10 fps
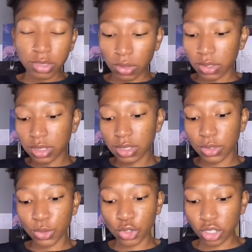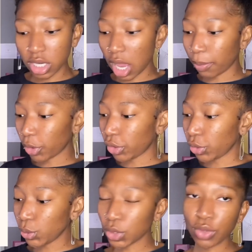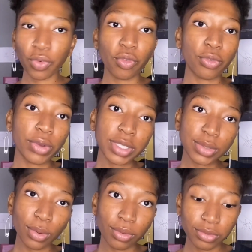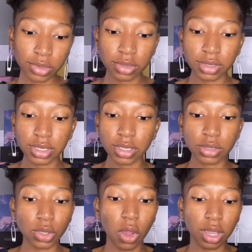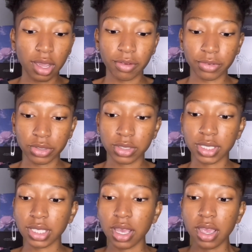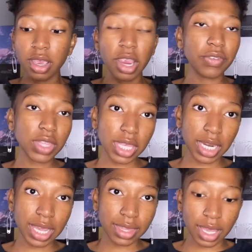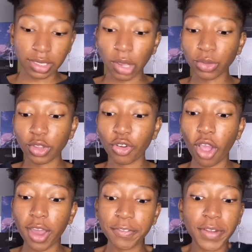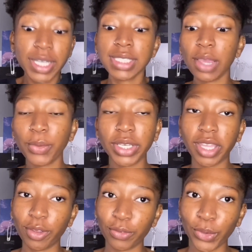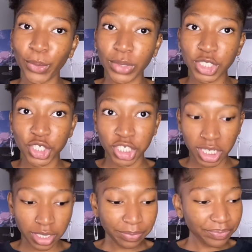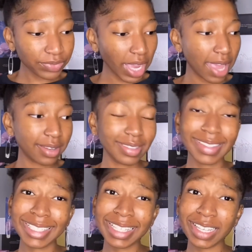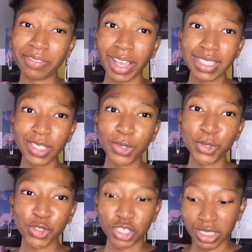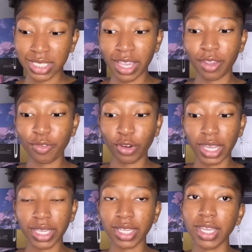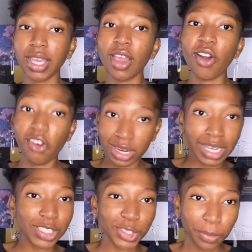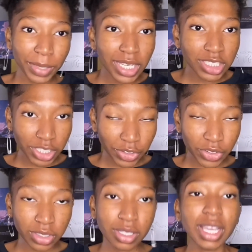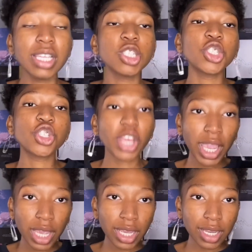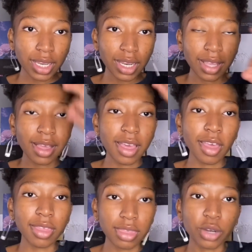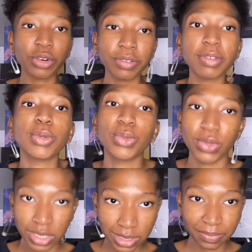so this is usually i'm going to use this for voiceovers song covers everything like that now the advice i would give you with Shein and this is advice that you should just take for like online shopping in general check the reviews